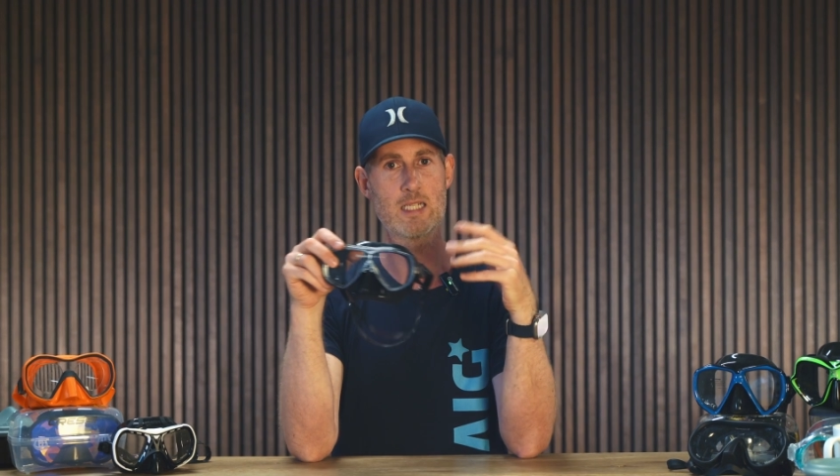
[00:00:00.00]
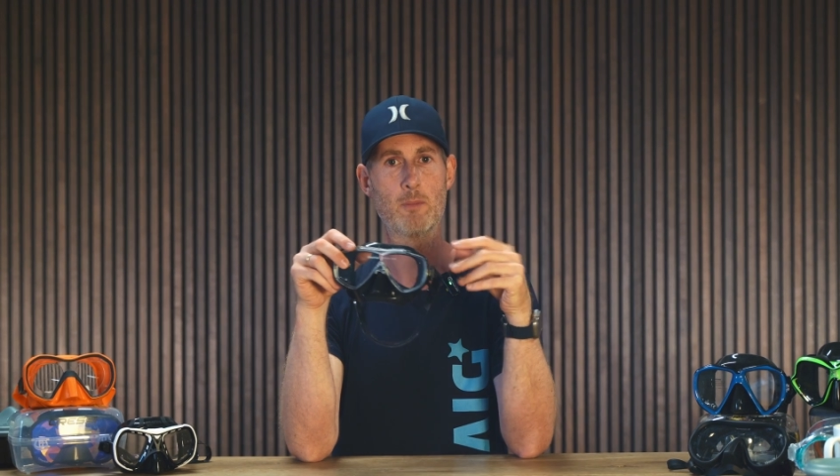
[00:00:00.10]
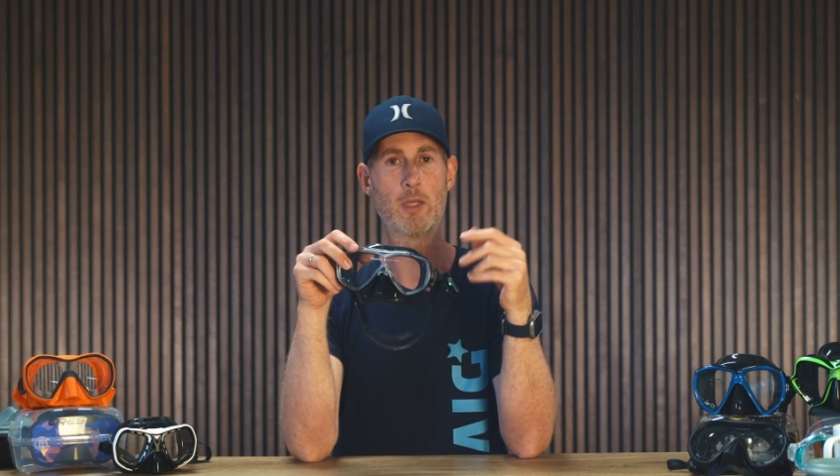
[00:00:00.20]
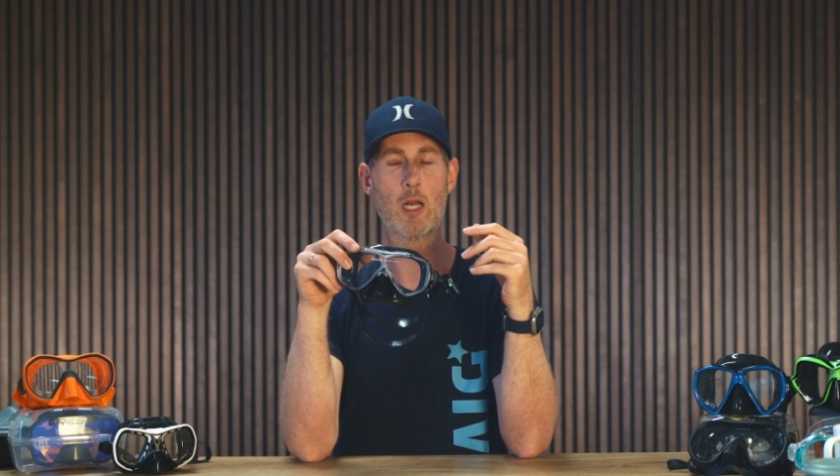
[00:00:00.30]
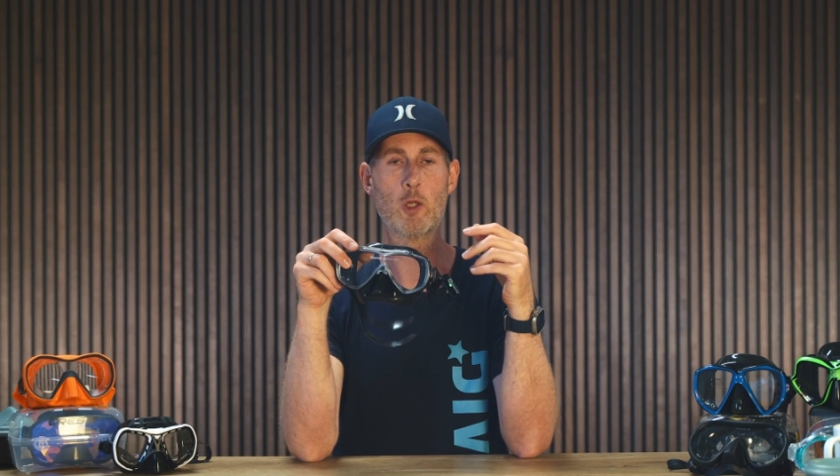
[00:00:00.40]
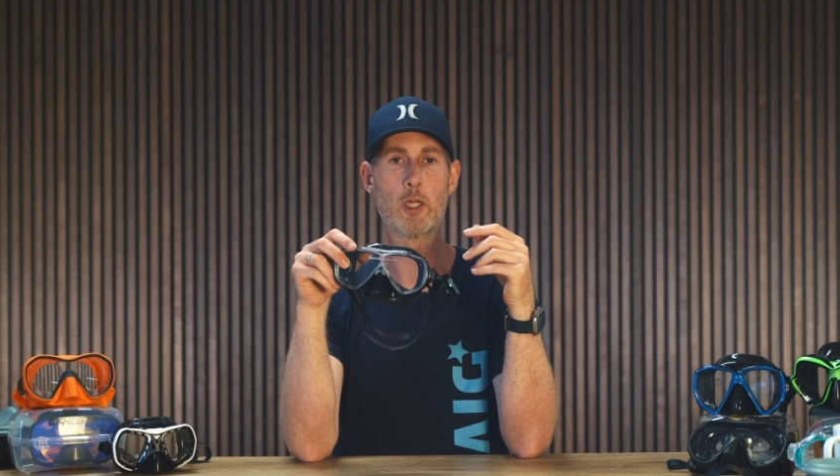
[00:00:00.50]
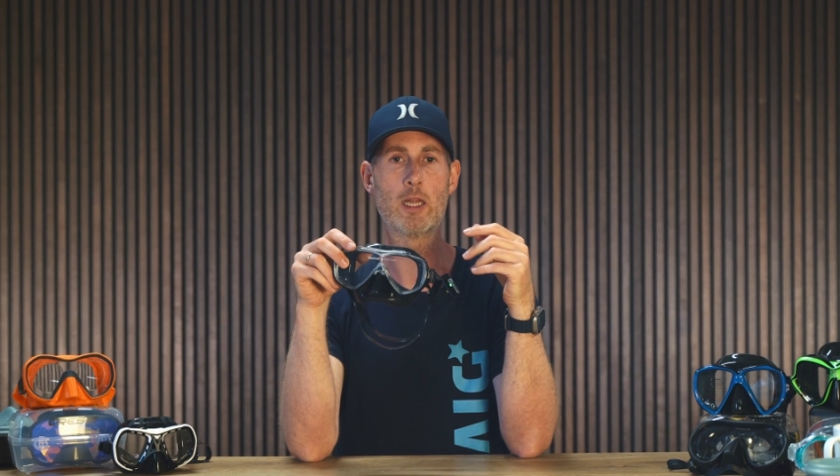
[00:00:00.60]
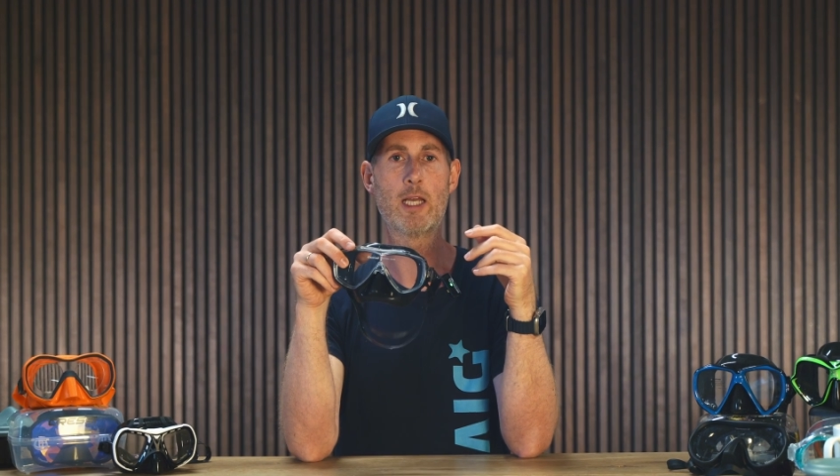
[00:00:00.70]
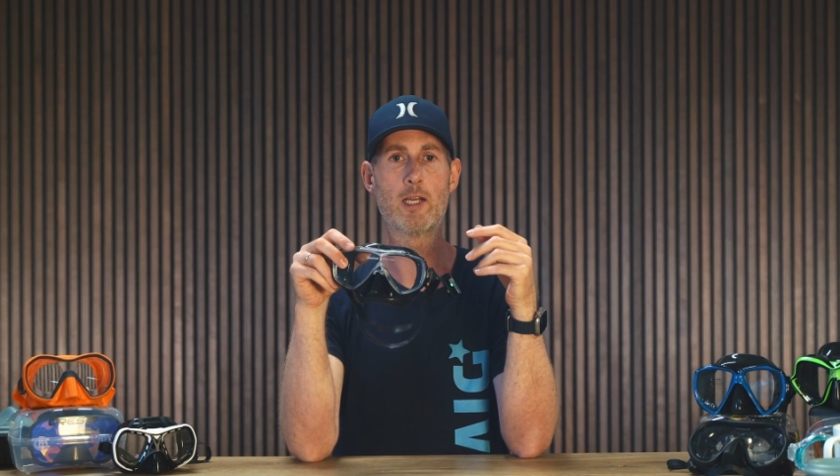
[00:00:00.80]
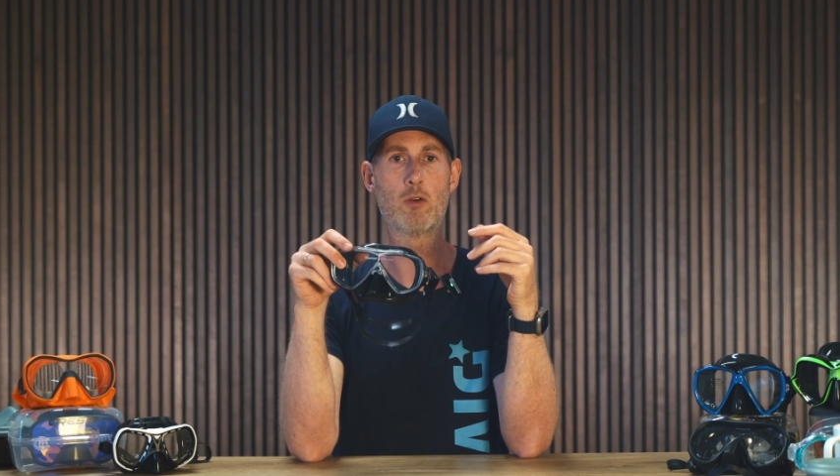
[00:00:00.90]
is something I learned
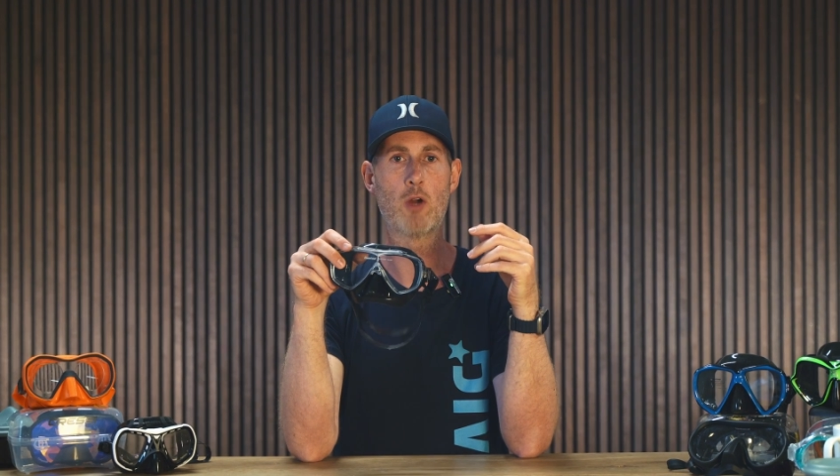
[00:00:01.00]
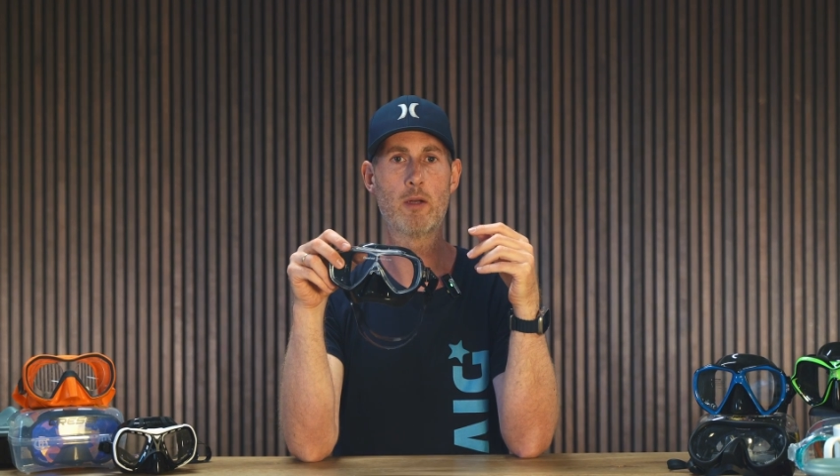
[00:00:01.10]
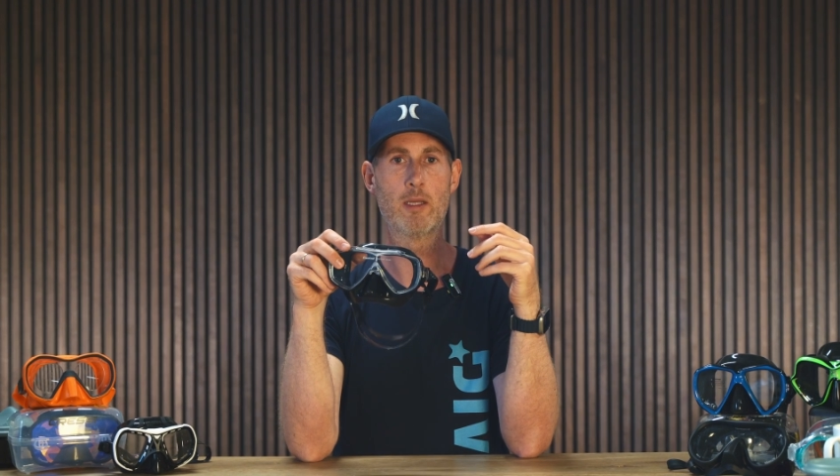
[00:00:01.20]
later on,